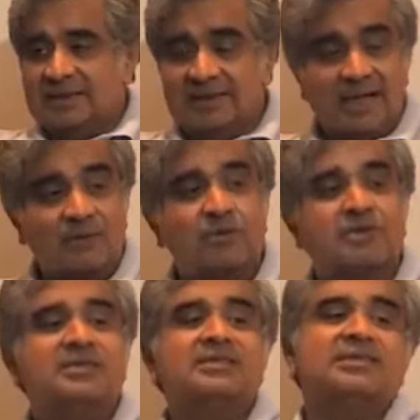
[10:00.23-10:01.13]
His
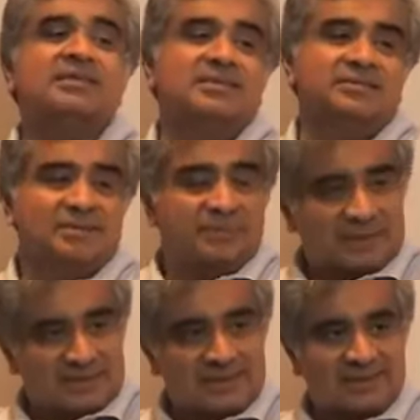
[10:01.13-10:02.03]
advocacy skills were
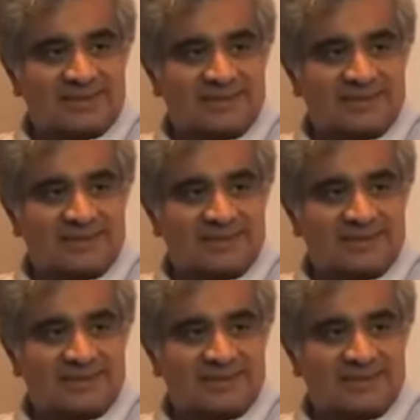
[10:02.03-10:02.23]
amazing.